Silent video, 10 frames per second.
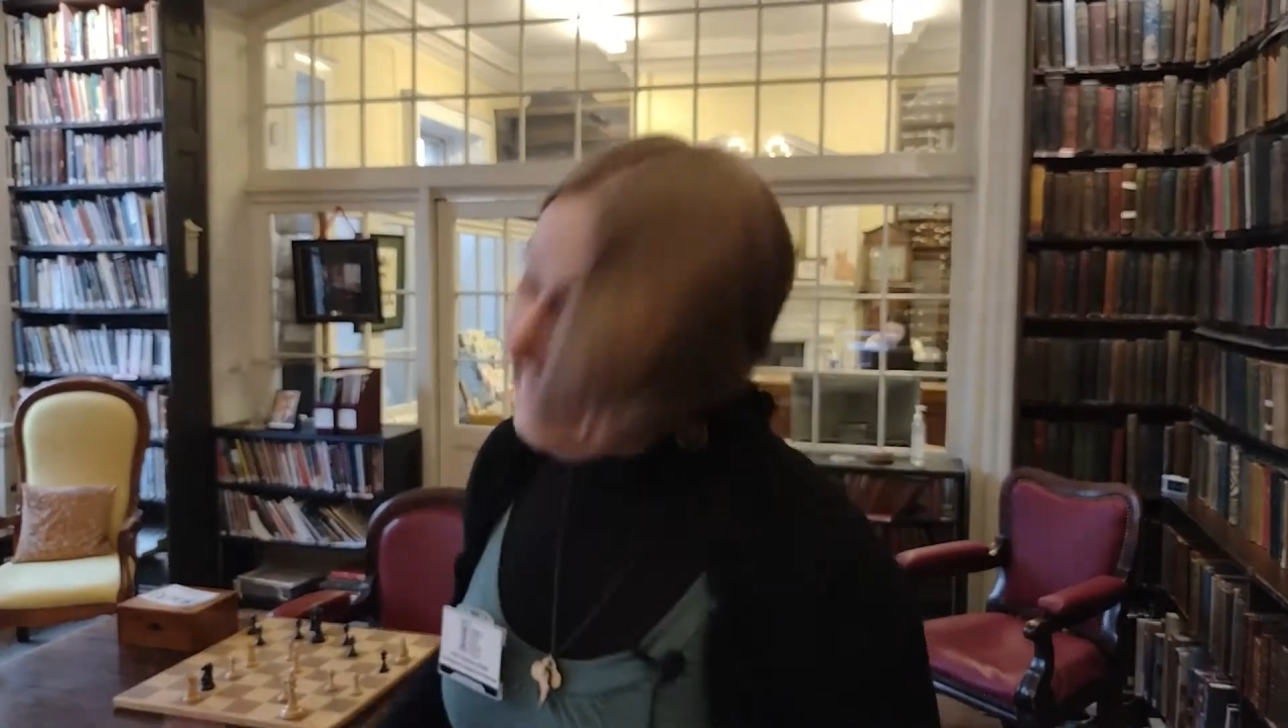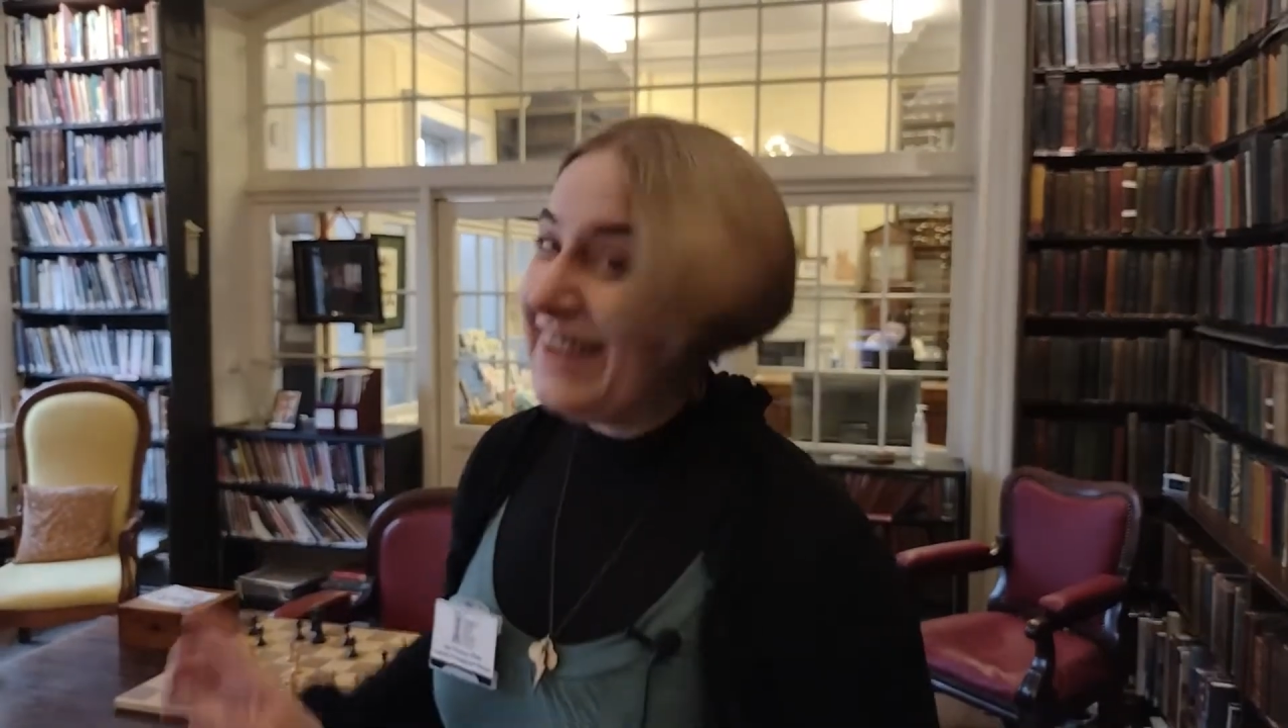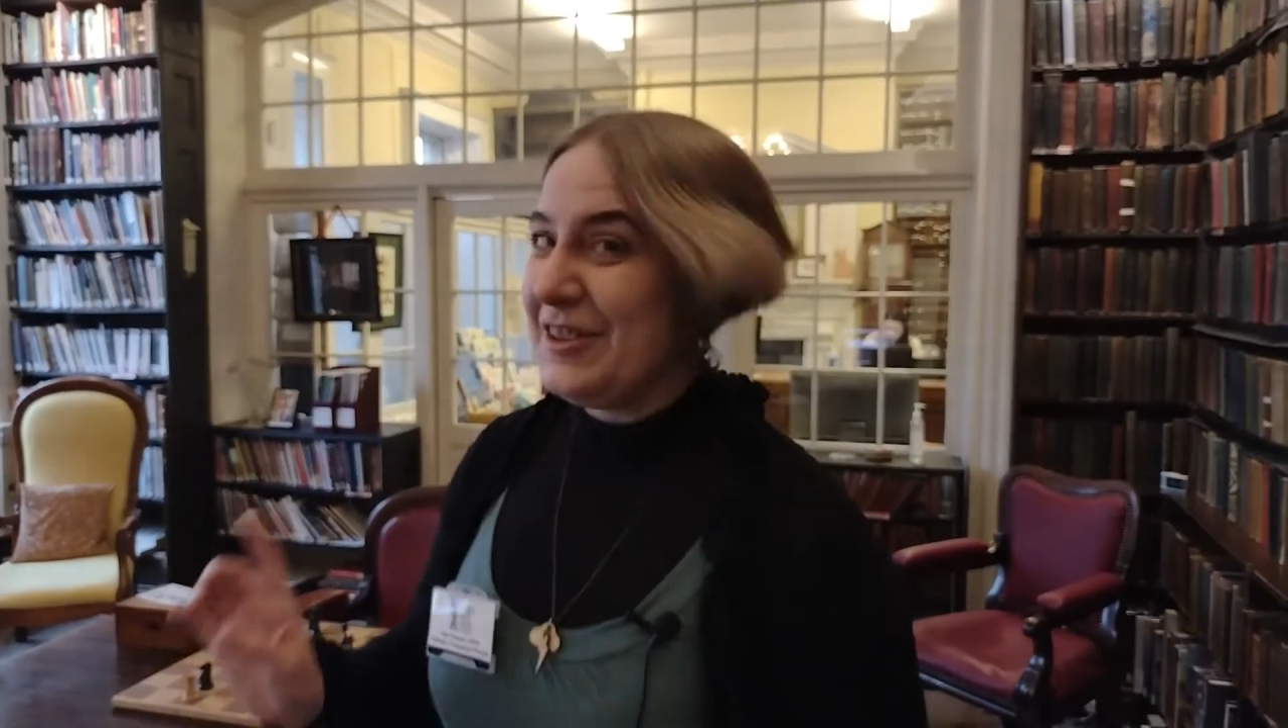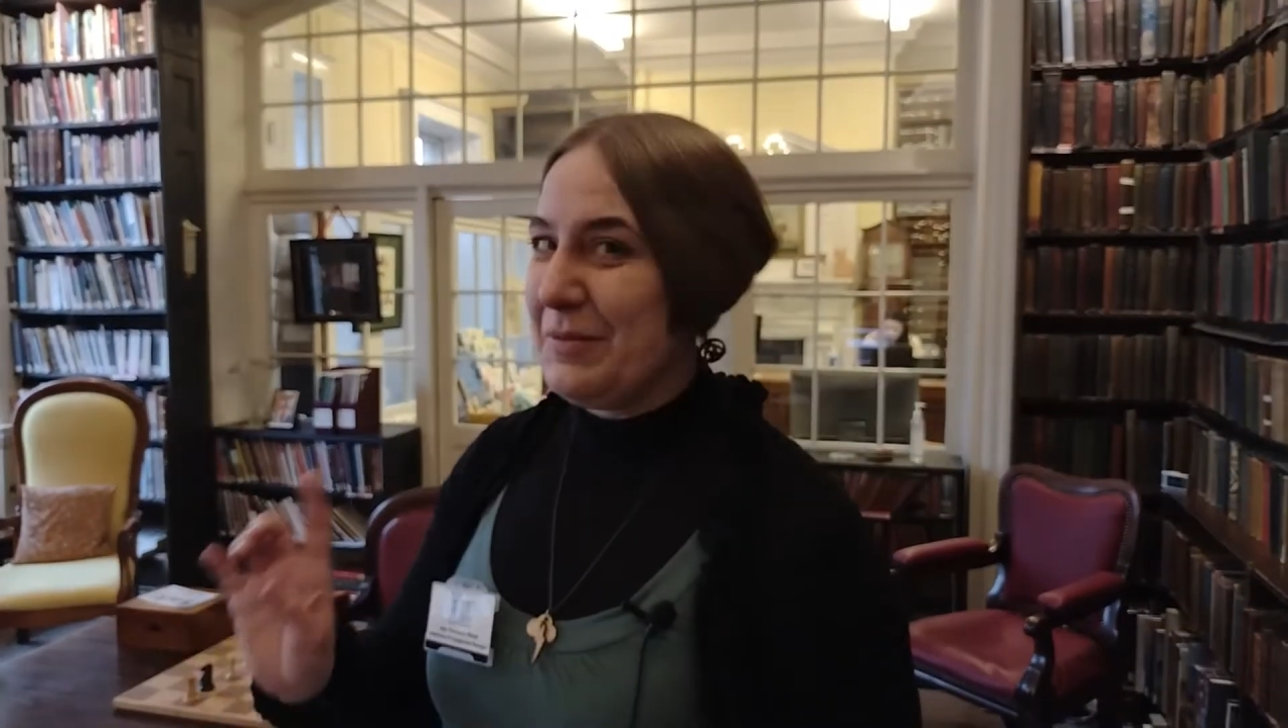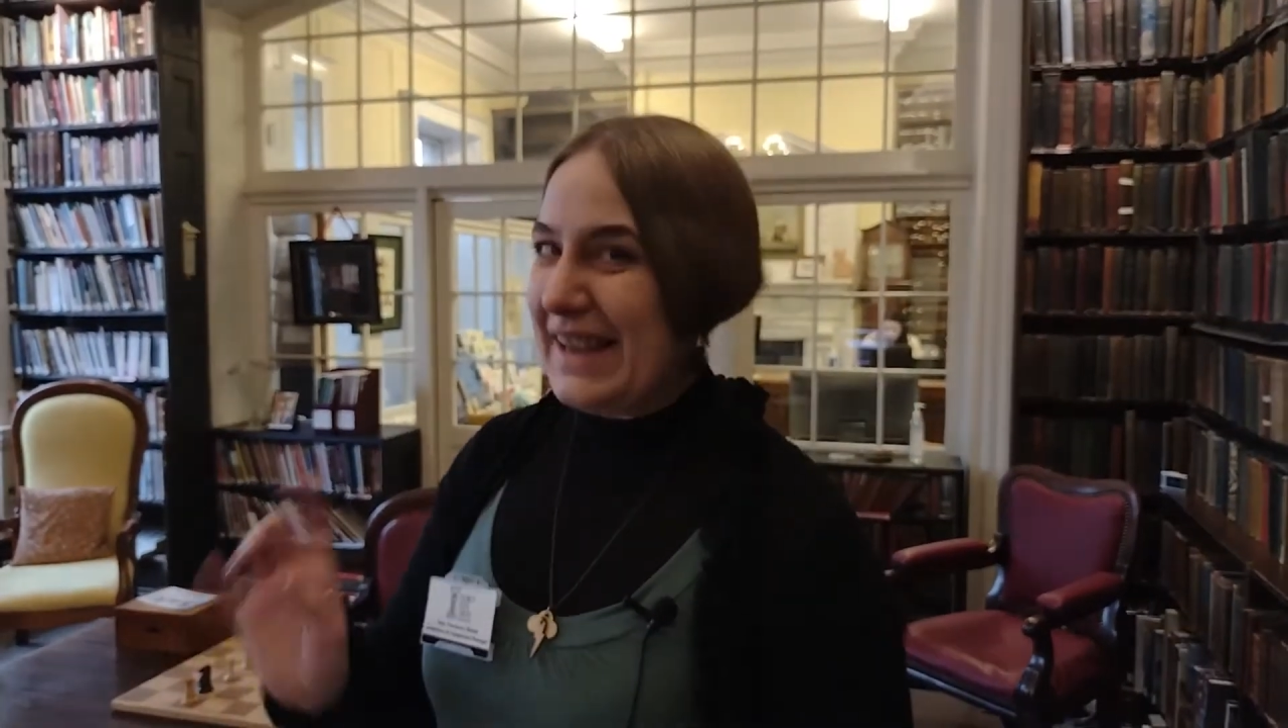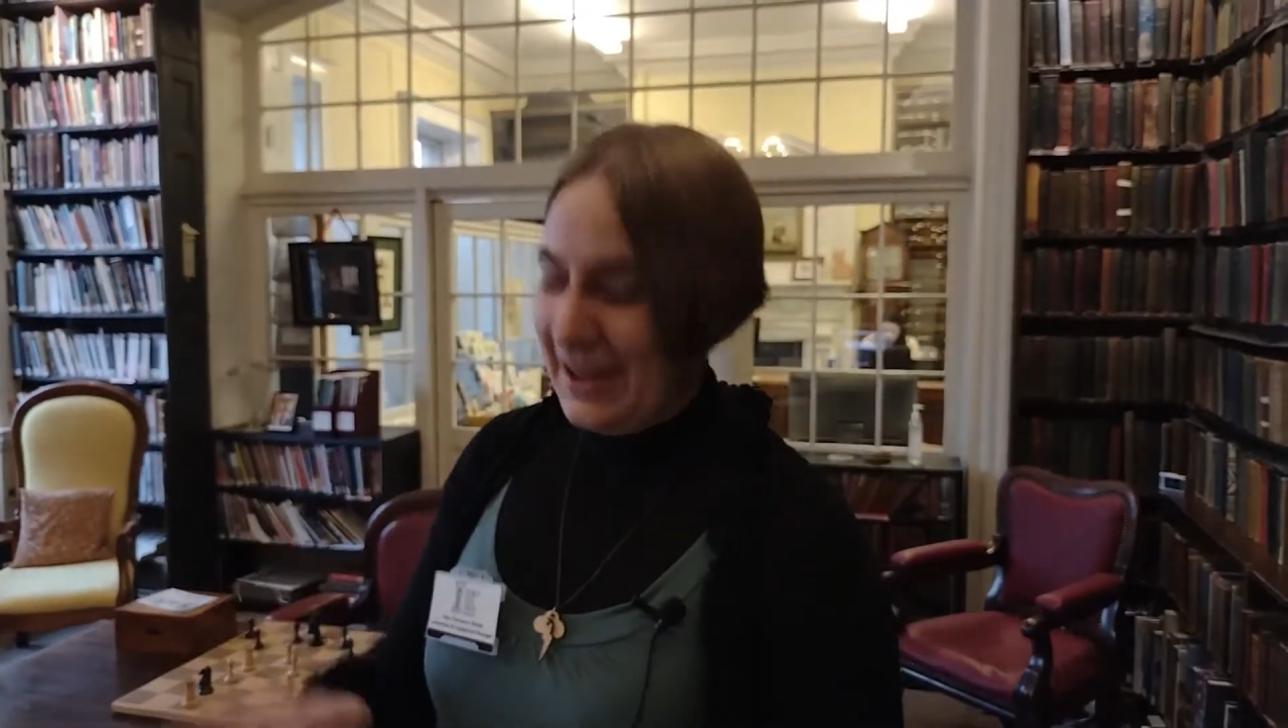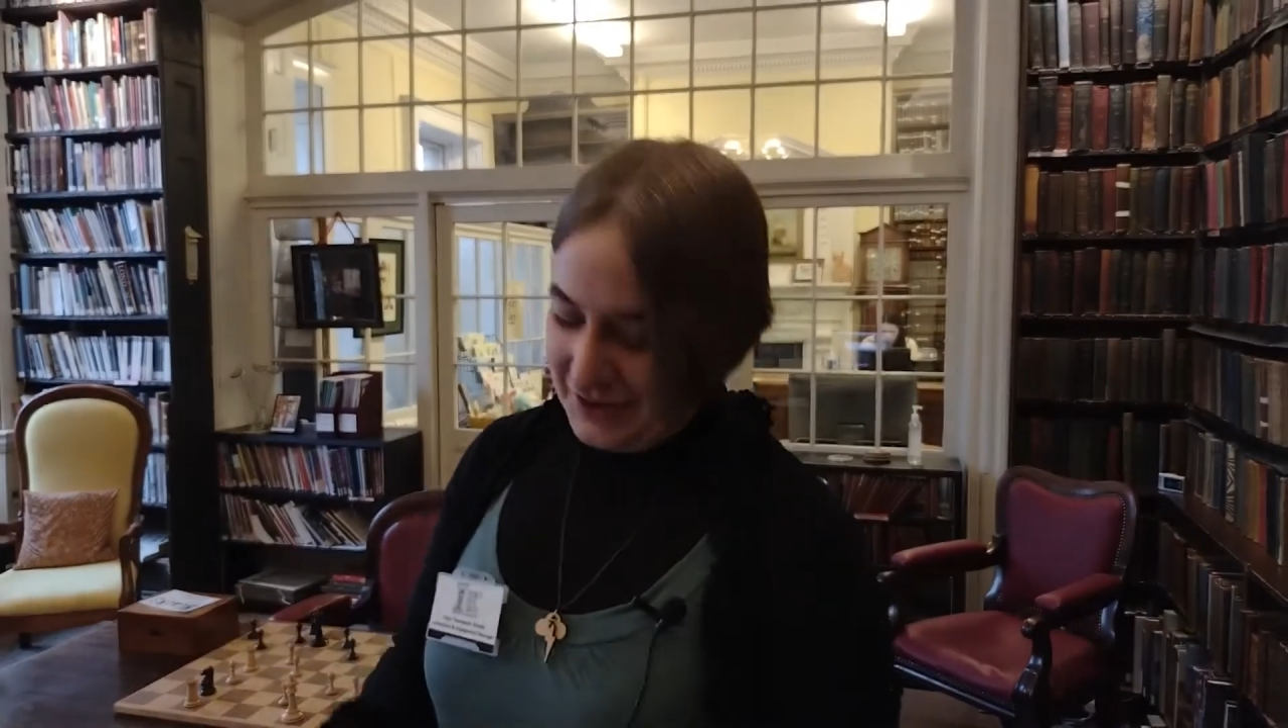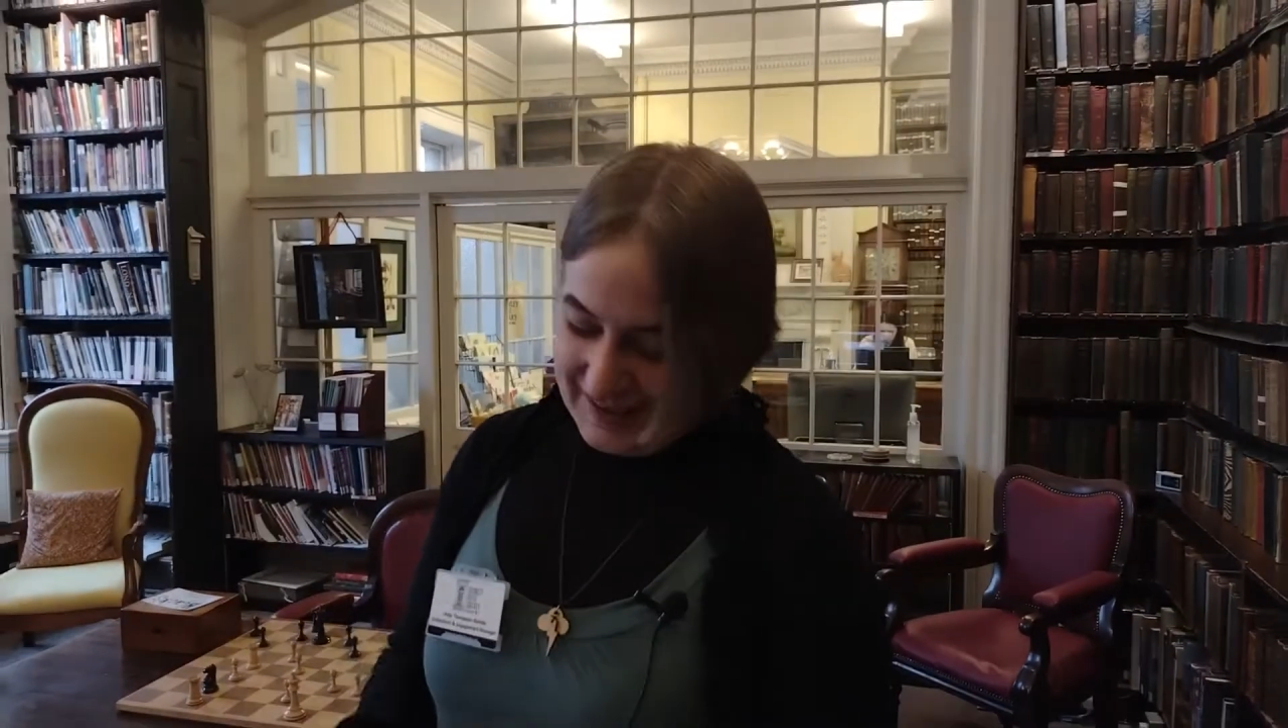something else